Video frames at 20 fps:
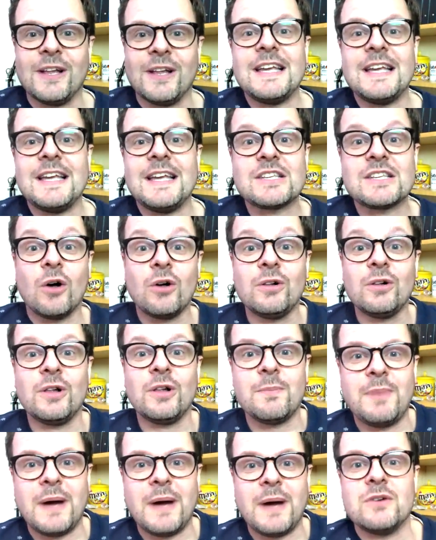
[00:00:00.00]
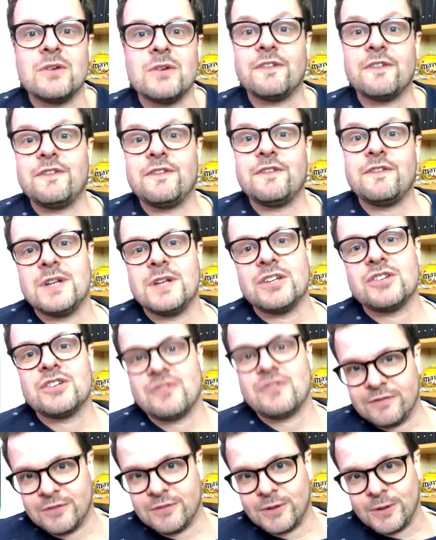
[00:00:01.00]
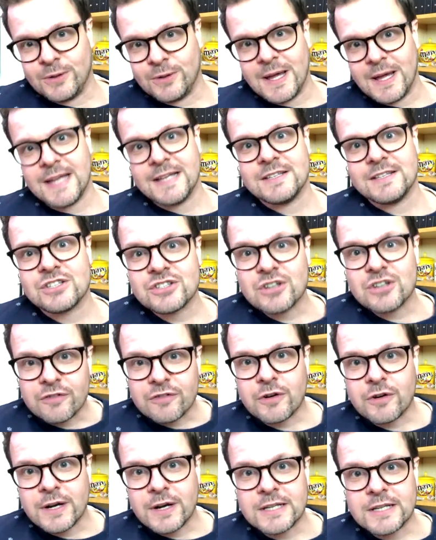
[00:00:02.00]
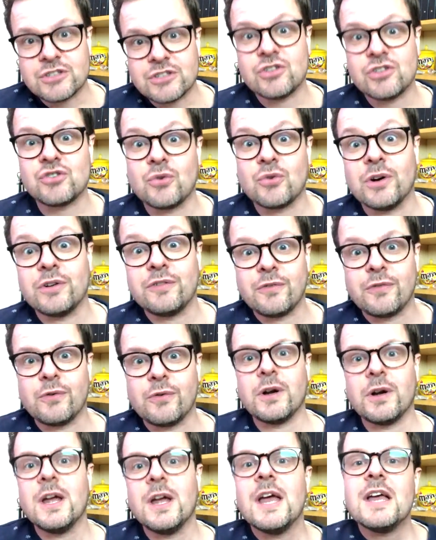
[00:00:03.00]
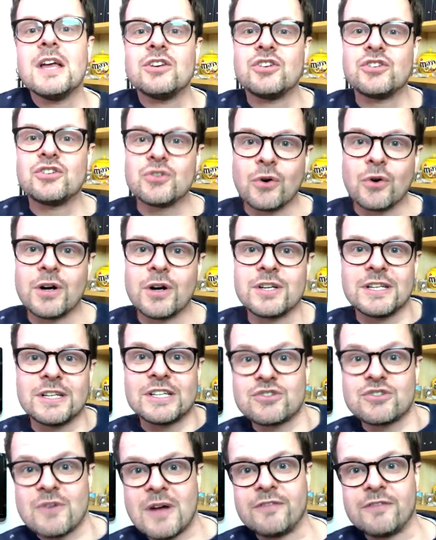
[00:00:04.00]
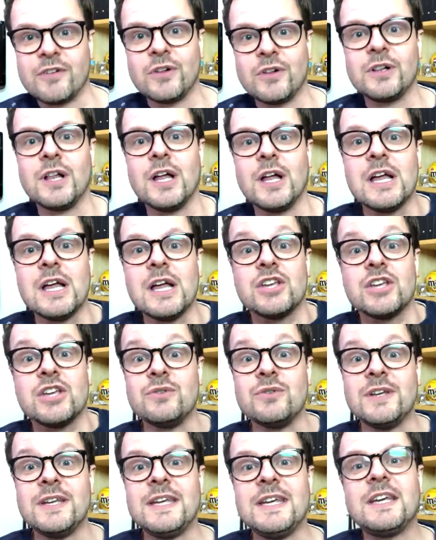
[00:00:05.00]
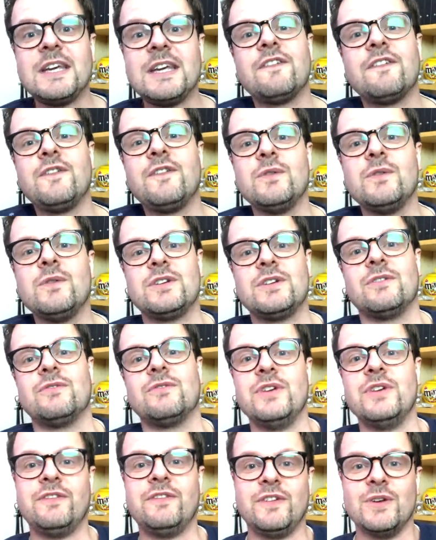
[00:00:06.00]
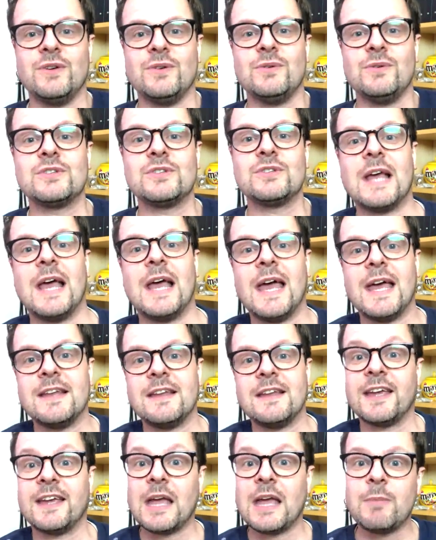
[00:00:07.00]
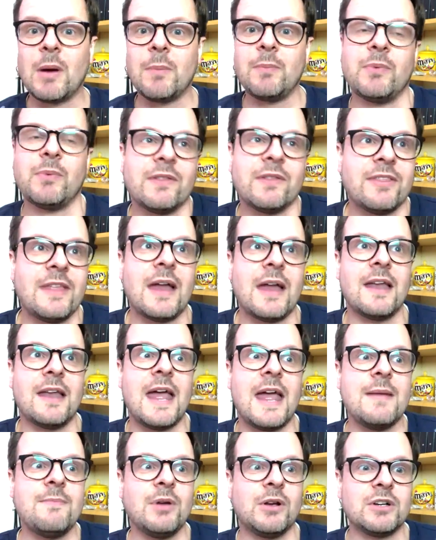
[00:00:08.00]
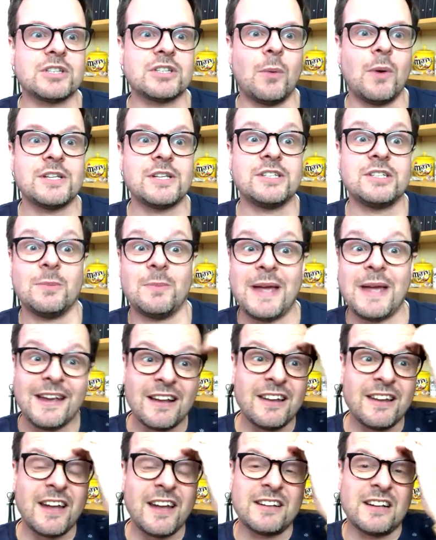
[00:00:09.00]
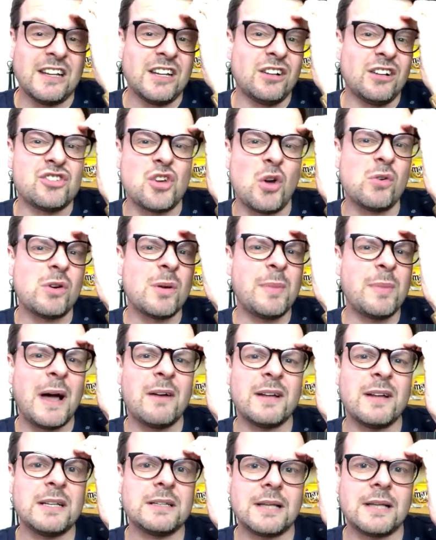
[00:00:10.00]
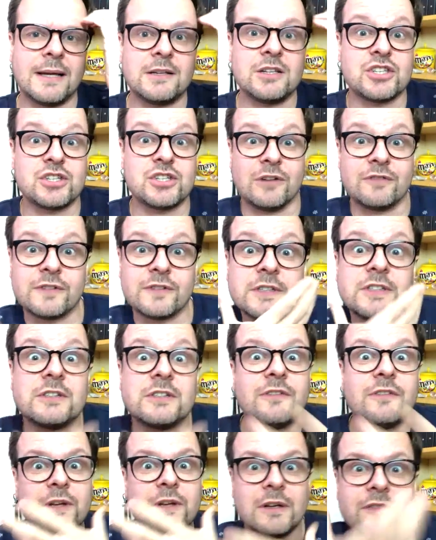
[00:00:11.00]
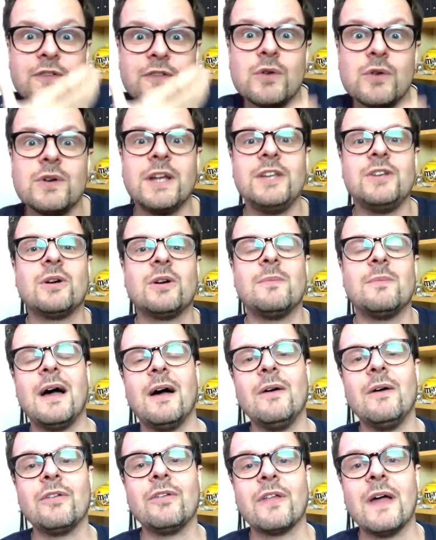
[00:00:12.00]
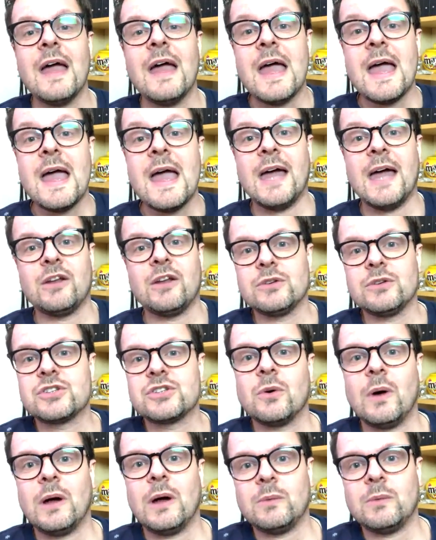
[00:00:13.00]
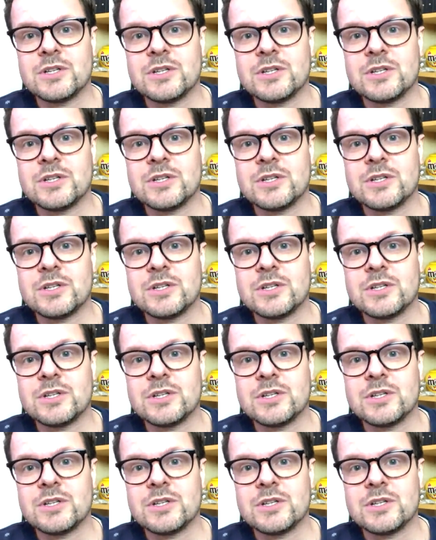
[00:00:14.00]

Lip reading: is all about food and travel, and STUFR is short for Short Travel unique food reviews. And I came up with that name because I wanted to make a little joke about it, like STUFR, stuffing food in your mouth. And also I want